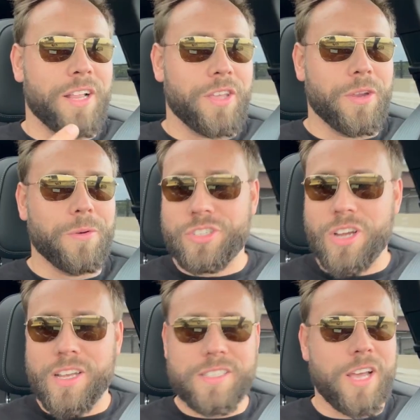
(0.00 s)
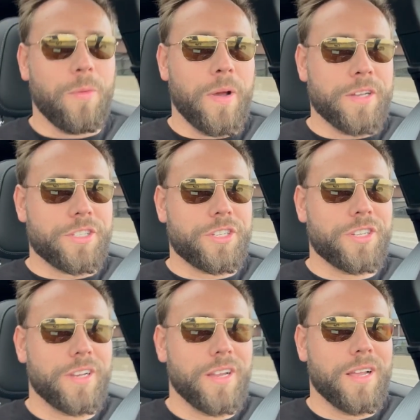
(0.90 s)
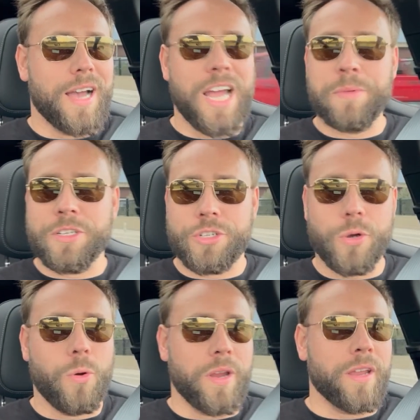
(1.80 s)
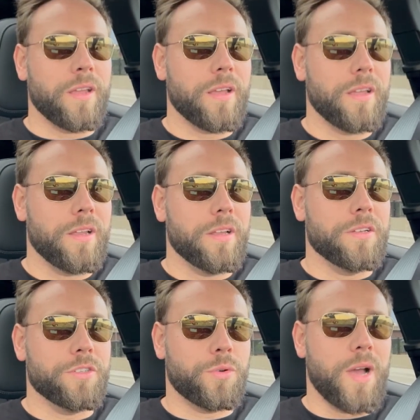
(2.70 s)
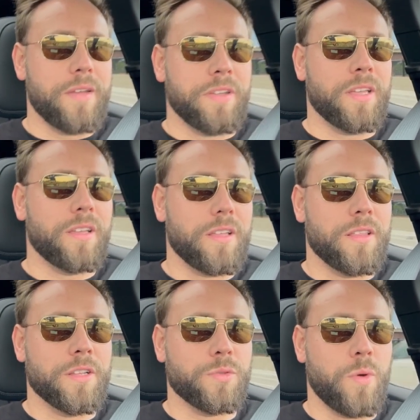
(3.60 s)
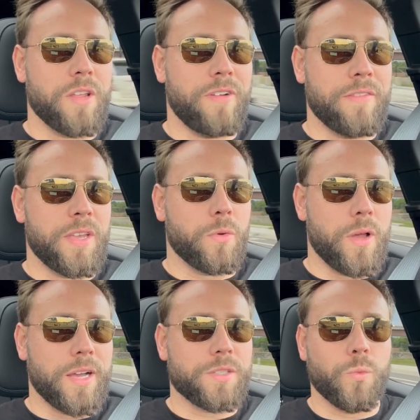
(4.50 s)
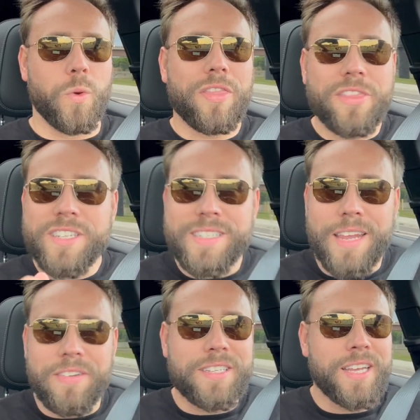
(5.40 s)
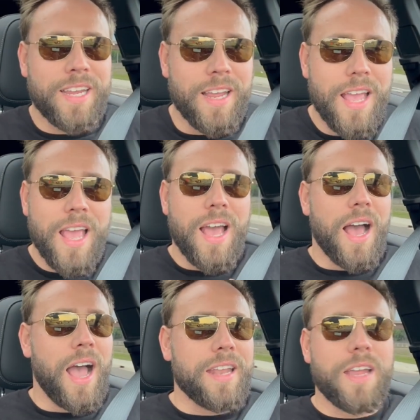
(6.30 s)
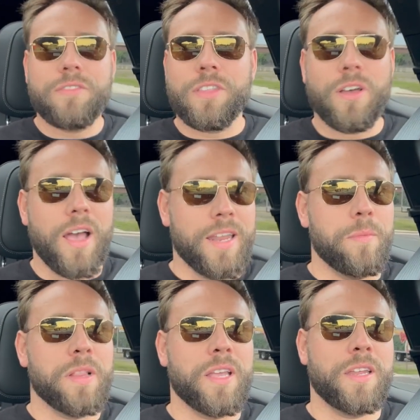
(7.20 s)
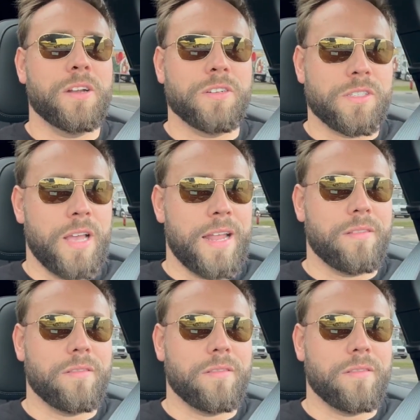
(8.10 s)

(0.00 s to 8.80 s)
you just how much I'm enjoying driving the 25 Equinox with the CVT. I never thought in a million years that